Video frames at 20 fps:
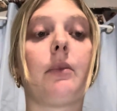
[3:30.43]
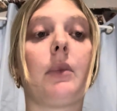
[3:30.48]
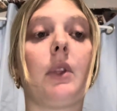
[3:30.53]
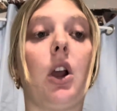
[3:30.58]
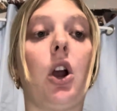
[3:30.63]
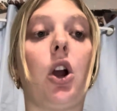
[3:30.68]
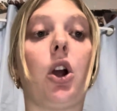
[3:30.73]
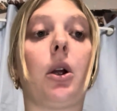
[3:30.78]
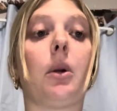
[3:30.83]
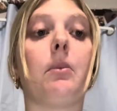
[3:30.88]

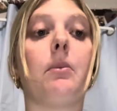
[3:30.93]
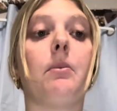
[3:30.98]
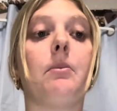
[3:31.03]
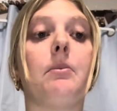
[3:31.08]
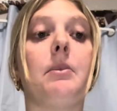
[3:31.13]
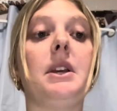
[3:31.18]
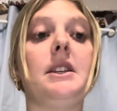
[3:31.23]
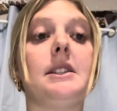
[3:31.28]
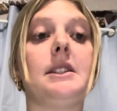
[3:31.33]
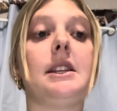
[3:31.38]
or
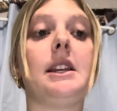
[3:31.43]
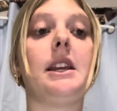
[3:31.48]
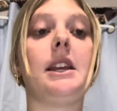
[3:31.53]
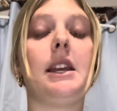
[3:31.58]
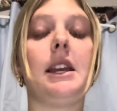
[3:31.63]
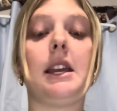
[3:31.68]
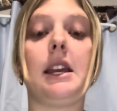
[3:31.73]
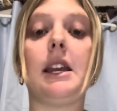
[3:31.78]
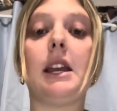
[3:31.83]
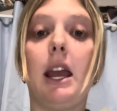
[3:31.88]

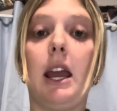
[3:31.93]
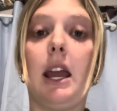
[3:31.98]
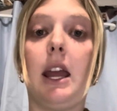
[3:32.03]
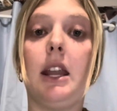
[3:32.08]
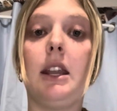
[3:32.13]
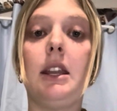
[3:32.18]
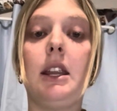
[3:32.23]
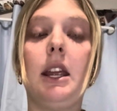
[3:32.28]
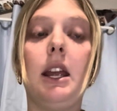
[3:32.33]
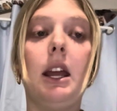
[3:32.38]

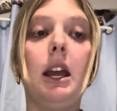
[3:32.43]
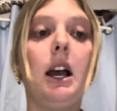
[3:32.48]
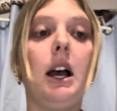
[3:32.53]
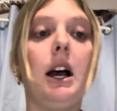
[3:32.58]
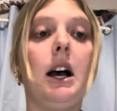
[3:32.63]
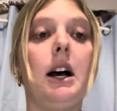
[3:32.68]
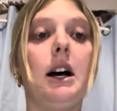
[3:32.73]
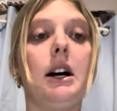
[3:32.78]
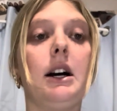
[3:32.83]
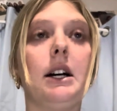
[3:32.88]
BCEN
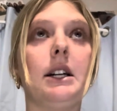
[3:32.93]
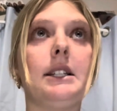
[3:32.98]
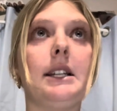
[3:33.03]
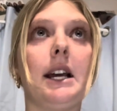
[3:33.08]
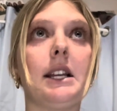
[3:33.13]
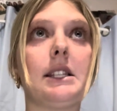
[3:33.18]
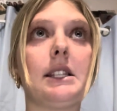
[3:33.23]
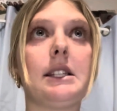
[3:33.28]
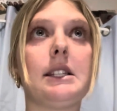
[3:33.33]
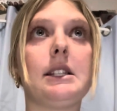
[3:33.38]

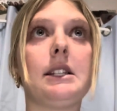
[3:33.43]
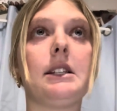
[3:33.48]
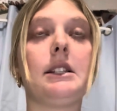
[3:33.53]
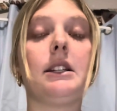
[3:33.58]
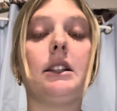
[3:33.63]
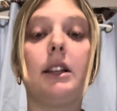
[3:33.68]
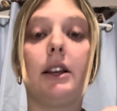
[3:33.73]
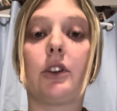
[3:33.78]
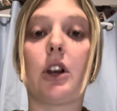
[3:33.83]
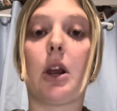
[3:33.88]
test
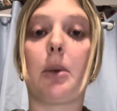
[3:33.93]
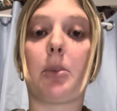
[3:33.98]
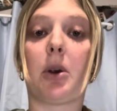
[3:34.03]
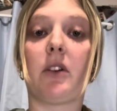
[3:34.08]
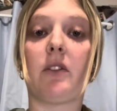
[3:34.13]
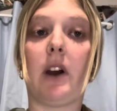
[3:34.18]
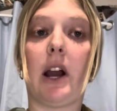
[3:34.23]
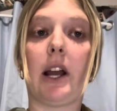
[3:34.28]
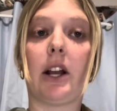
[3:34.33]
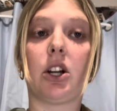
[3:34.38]
delivery
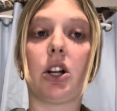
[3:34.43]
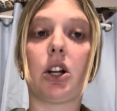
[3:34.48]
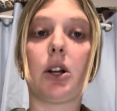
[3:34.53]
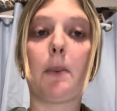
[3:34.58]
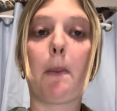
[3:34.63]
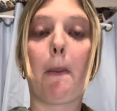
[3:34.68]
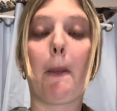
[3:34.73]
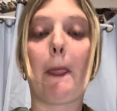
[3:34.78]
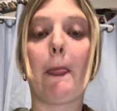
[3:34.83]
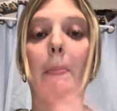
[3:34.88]
provider,
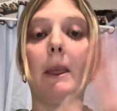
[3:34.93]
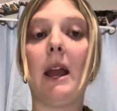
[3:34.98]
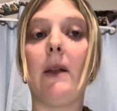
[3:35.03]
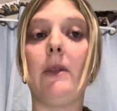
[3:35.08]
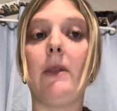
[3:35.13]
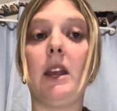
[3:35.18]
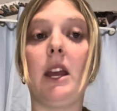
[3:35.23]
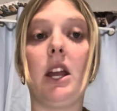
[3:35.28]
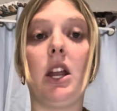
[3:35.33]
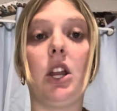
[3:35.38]

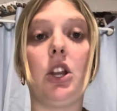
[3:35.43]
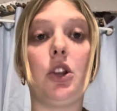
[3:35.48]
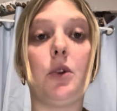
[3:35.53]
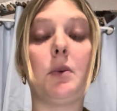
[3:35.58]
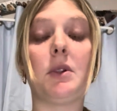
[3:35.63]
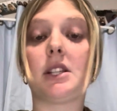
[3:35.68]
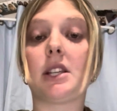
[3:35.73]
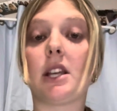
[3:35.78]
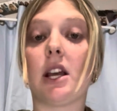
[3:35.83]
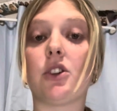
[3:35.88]
and then you
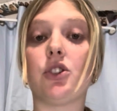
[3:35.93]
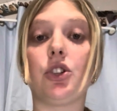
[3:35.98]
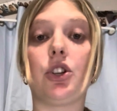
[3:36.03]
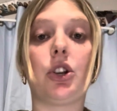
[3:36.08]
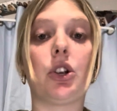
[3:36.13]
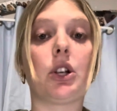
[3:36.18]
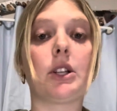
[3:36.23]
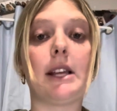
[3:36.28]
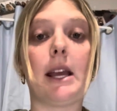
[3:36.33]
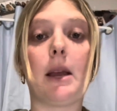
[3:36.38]
would schedule
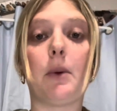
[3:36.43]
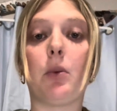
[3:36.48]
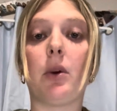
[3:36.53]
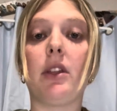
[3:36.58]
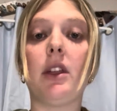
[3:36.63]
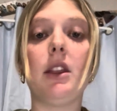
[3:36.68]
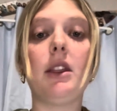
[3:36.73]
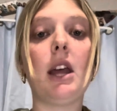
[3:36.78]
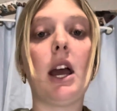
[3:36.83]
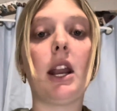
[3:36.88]
your exam
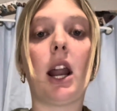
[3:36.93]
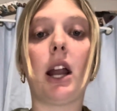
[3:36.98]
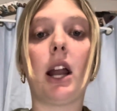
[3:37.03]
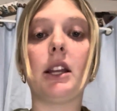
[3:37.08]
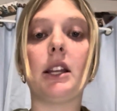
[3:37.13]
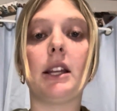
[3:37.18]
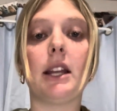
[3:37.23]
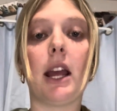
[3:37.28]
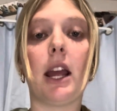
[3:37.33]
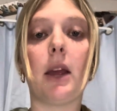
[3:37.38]
within that
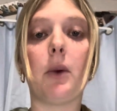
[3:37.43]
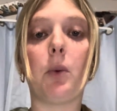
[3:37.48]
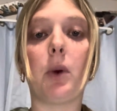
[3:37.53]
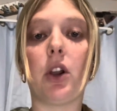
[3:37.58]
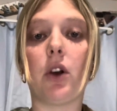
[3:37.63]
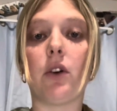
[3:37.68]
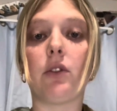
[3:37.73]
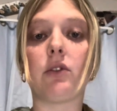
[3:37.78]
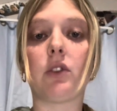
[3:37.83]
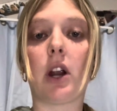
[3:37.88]
90-day
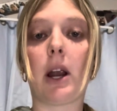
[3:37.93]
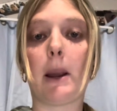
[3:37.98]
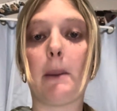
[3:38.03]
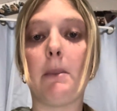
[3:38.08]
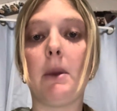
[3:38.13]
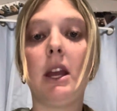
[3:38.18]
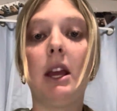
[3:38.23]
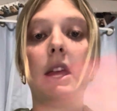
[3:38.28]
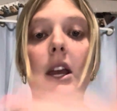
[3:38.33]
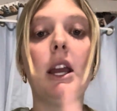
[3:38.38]
window frame
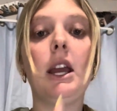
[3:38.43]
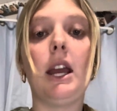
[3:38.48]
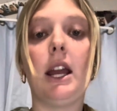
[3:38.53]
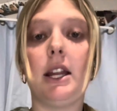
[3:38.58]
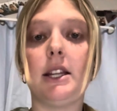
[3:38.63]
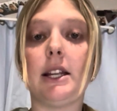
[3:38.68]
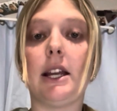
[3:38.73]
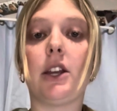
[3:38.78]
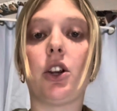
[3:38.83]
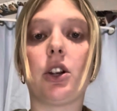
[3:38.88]
and
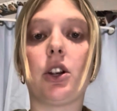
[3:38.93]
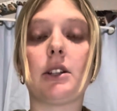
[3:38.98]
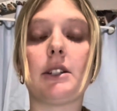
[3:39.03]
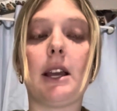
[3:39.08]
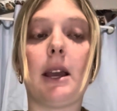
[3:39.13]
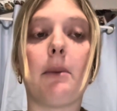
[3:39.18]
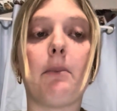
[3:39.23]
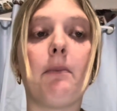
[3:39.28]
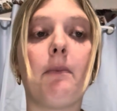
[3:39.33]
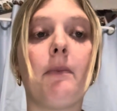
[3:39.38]
take your exam.